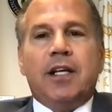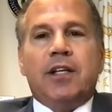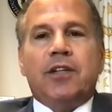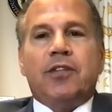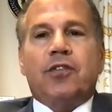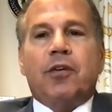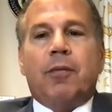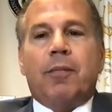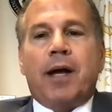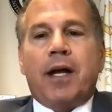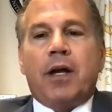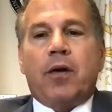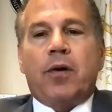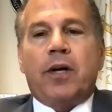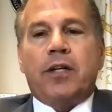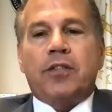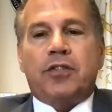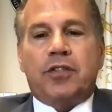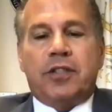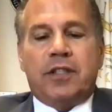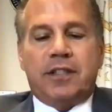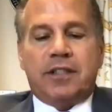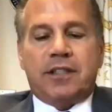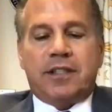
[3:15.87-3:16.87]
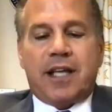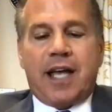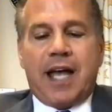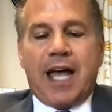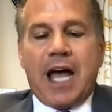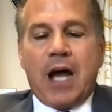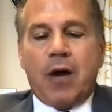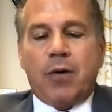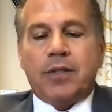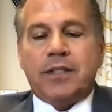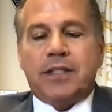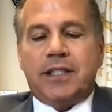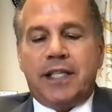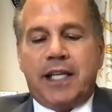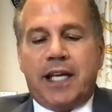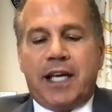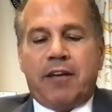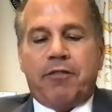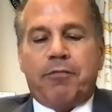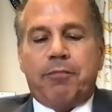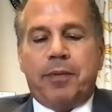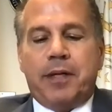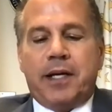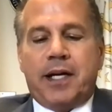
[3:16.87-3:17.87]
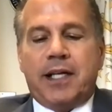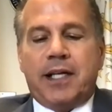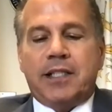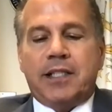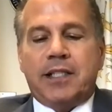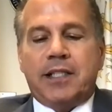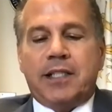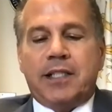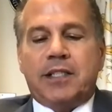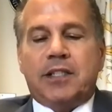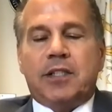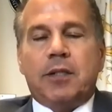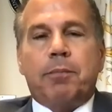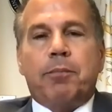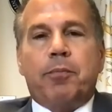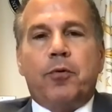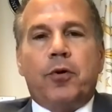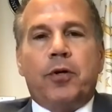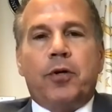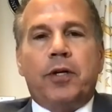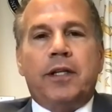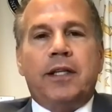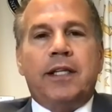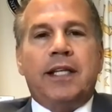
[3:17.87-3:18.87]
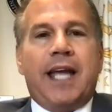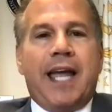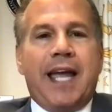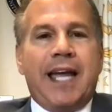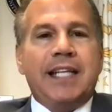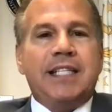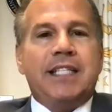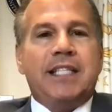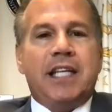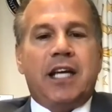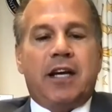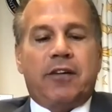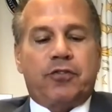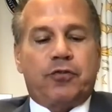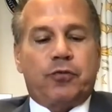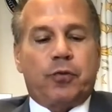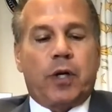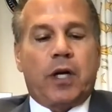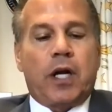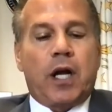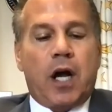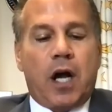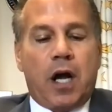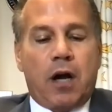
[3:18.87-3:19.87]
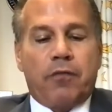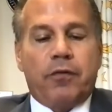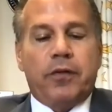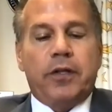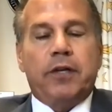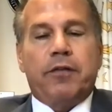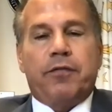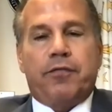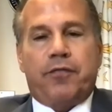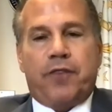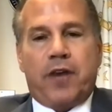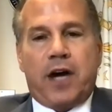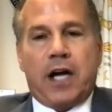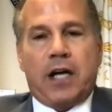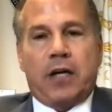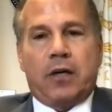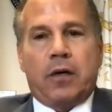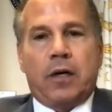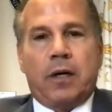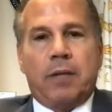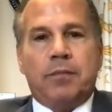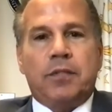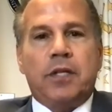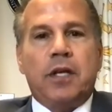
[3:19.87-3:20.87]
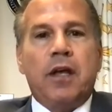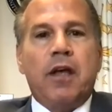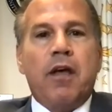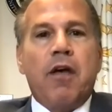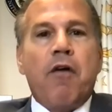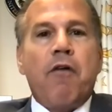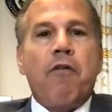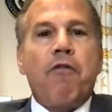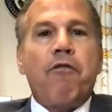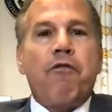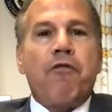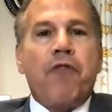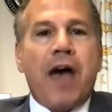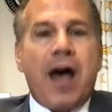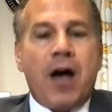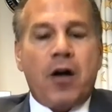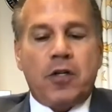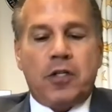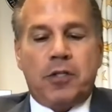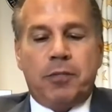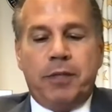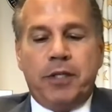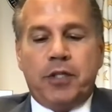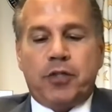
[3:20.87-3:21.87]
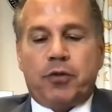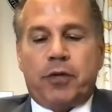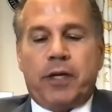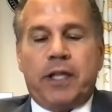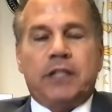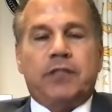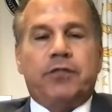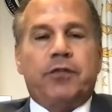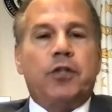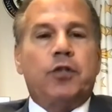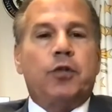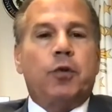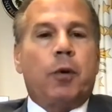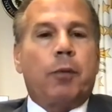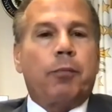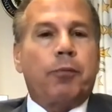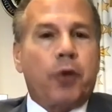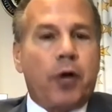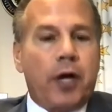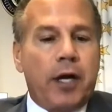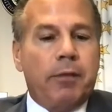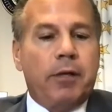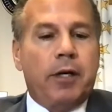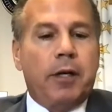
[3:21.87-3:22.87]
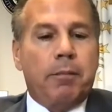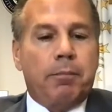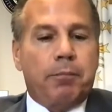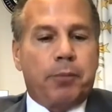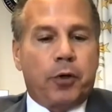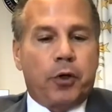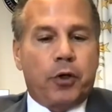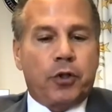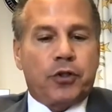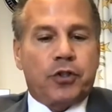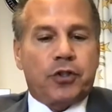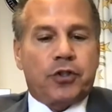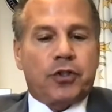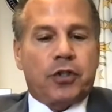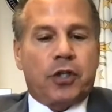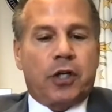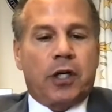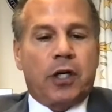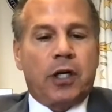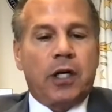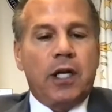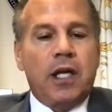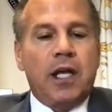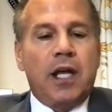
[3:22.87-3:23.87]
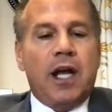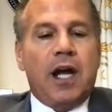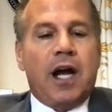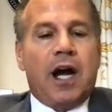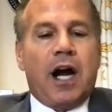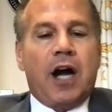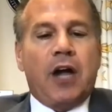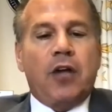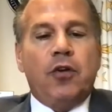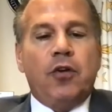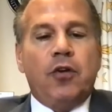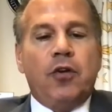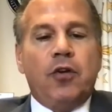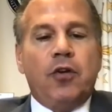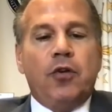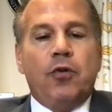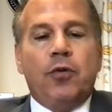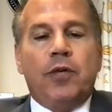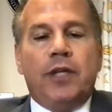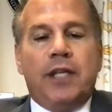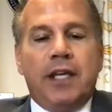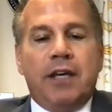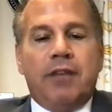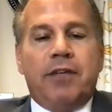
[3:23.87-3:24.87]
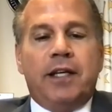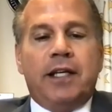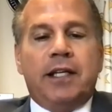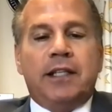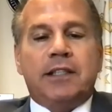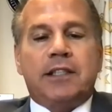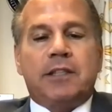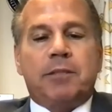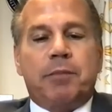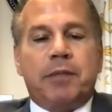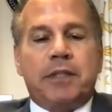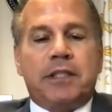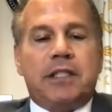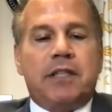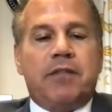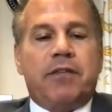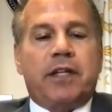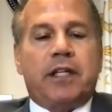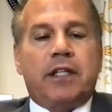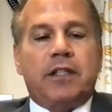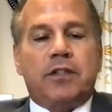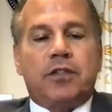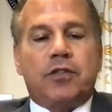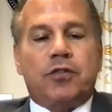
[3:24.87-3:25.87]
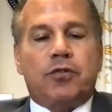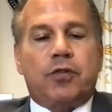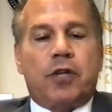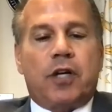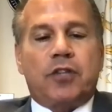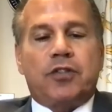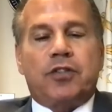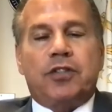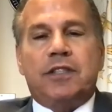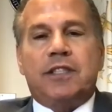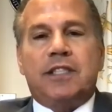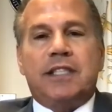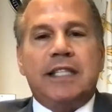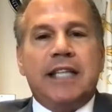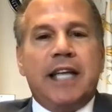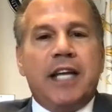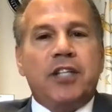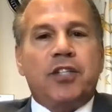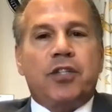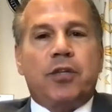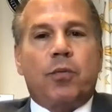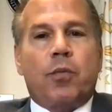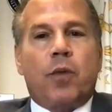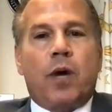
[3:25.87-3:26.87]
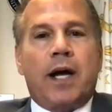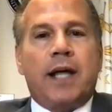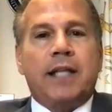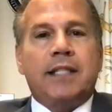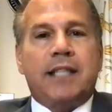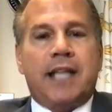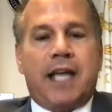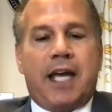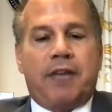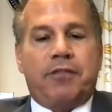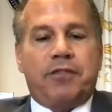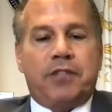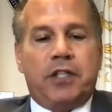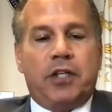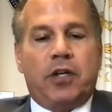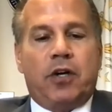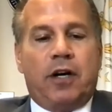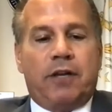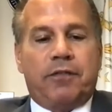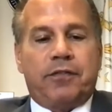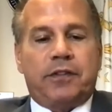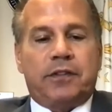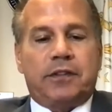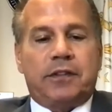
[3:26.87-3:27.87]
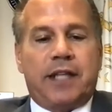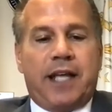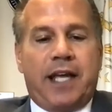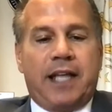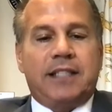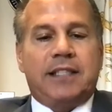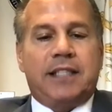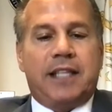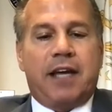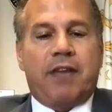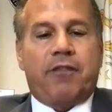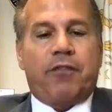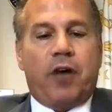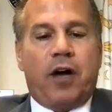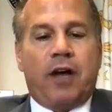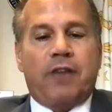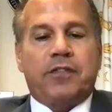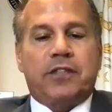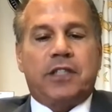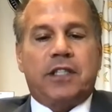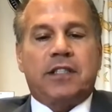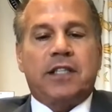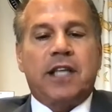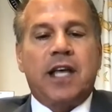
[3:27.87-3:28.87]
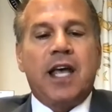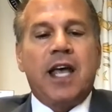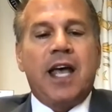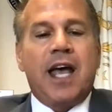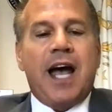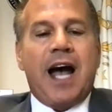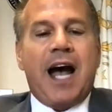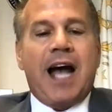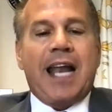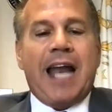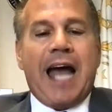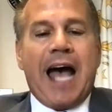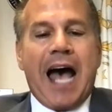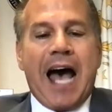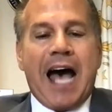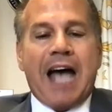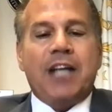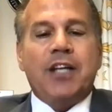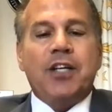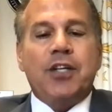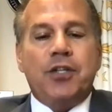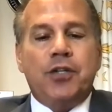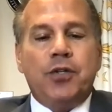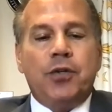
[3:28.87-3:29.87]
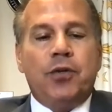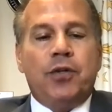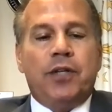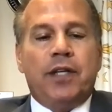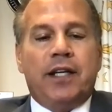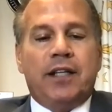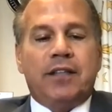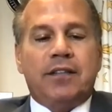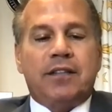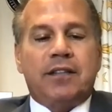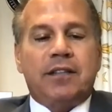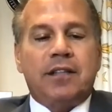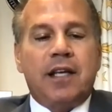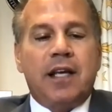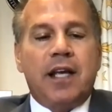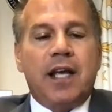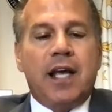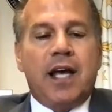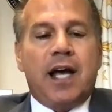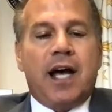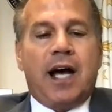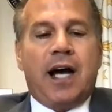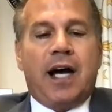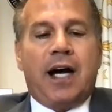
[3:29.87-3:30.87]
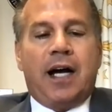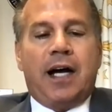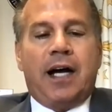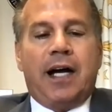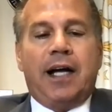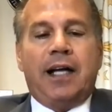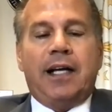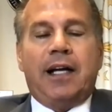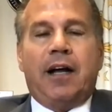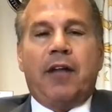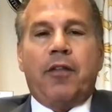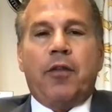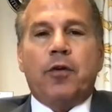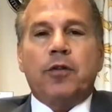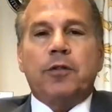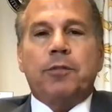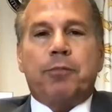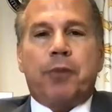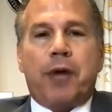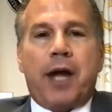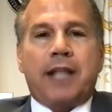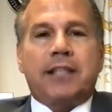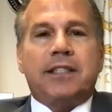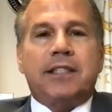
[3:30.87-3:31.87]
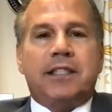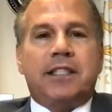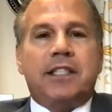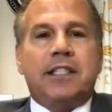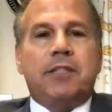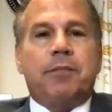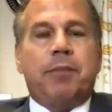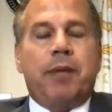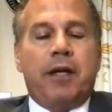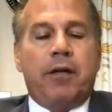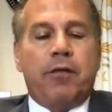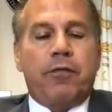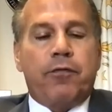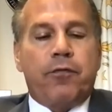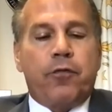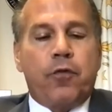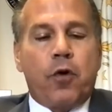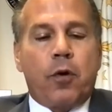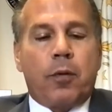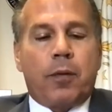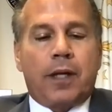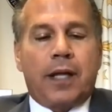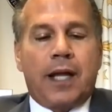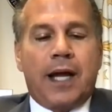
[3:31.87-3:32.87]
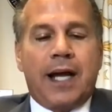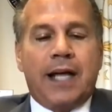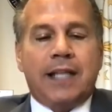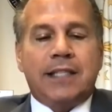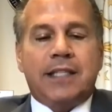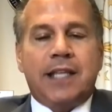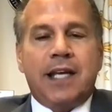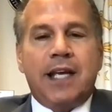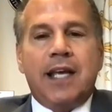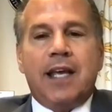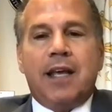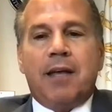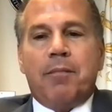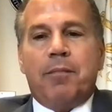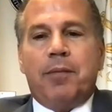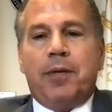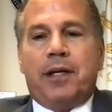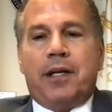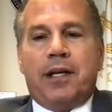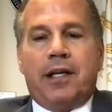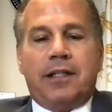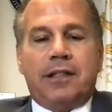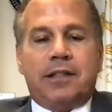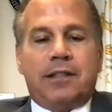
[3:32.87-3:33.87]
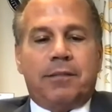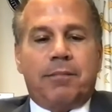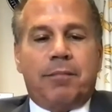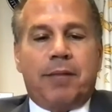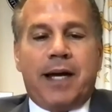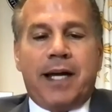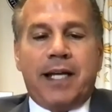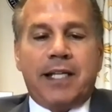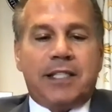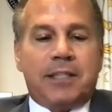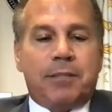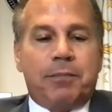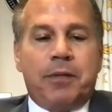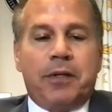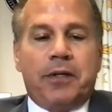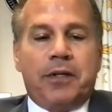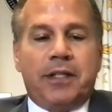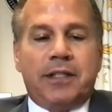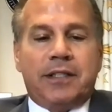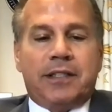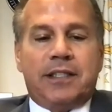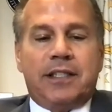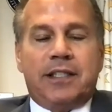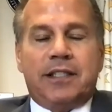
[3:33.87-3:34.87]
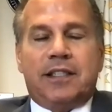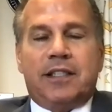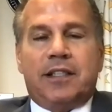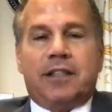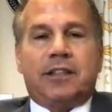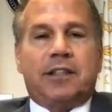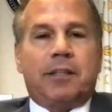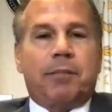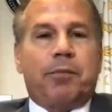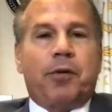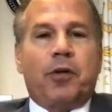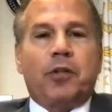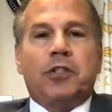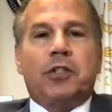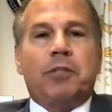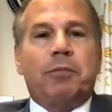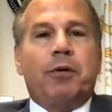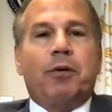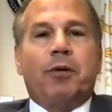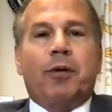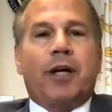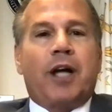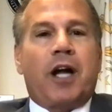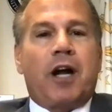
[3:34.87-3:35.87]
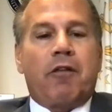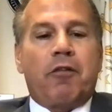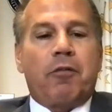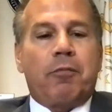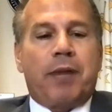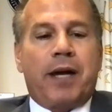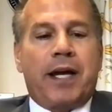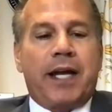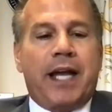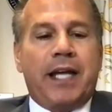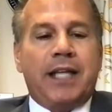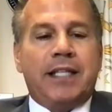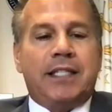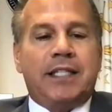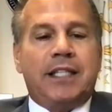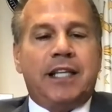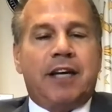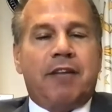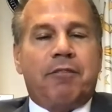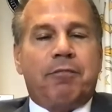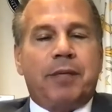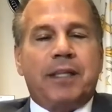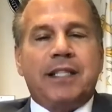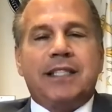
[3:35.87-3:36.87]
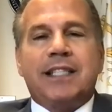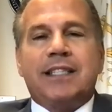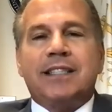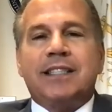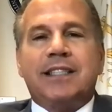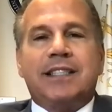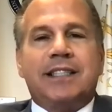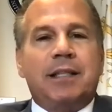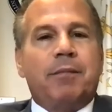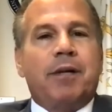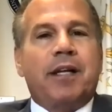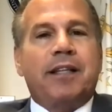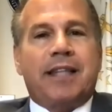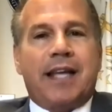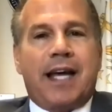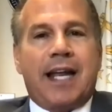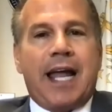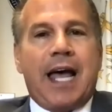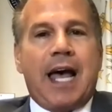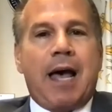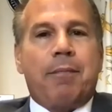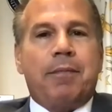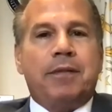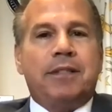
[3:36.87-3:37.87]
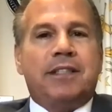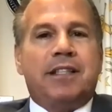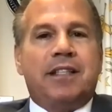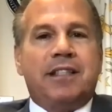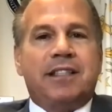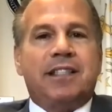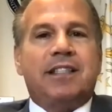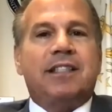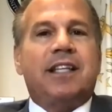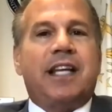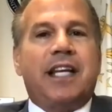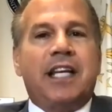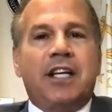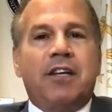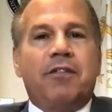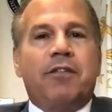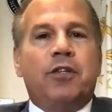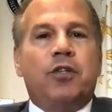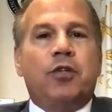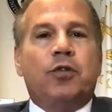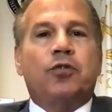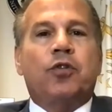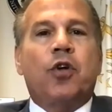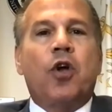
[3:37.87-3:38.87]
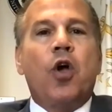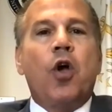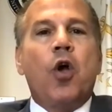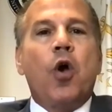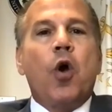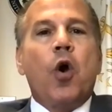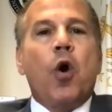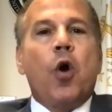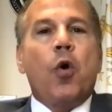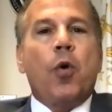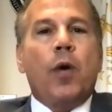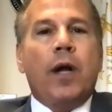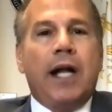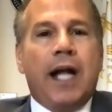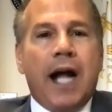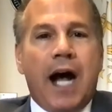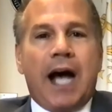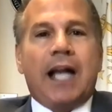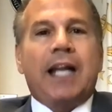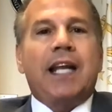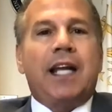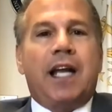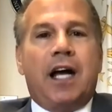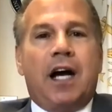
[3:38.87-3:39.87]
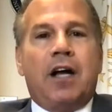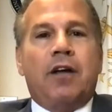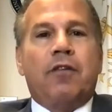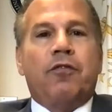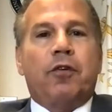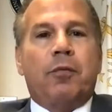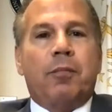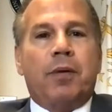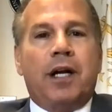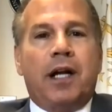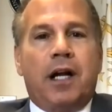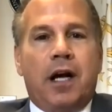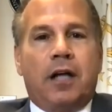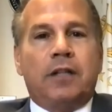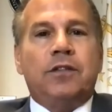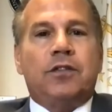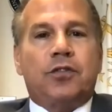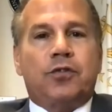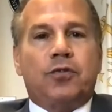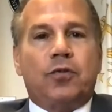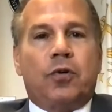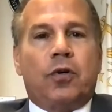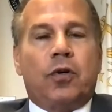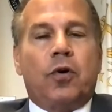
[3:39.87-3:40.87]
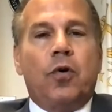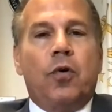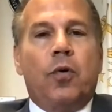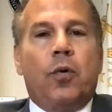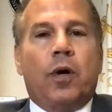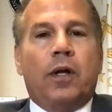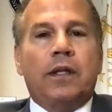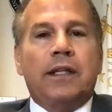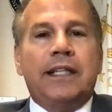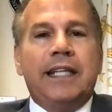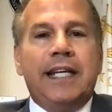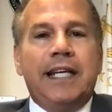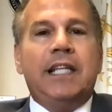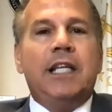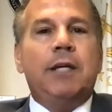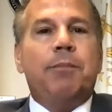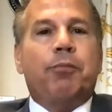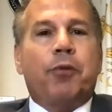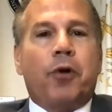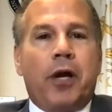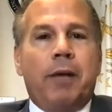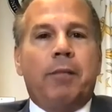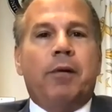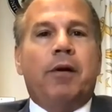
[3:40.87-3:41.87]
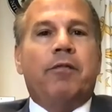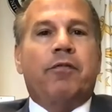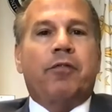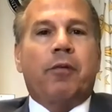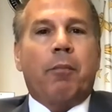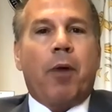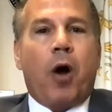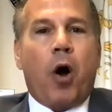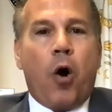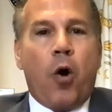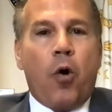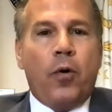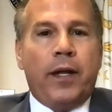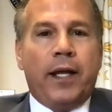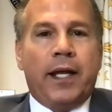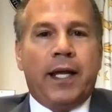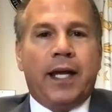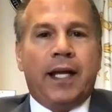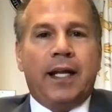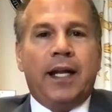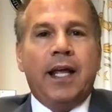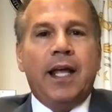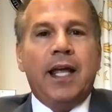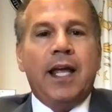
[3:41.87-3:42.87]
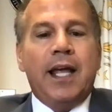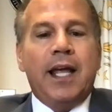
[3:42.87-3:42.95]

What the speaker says: So my question is, how is the FBI supporting the ATF's recovery of firearms found to be transferred to a prohibited purchaser? Are you giving specific instructions nationwide to ATF offices on how to do this? Are those practices being formalized? Because my experience is they're supposed to be recovered by ATF, but it doesn't seem like that happens. This is individuals who got a gun from a gun store who are legally prohibited from owning it.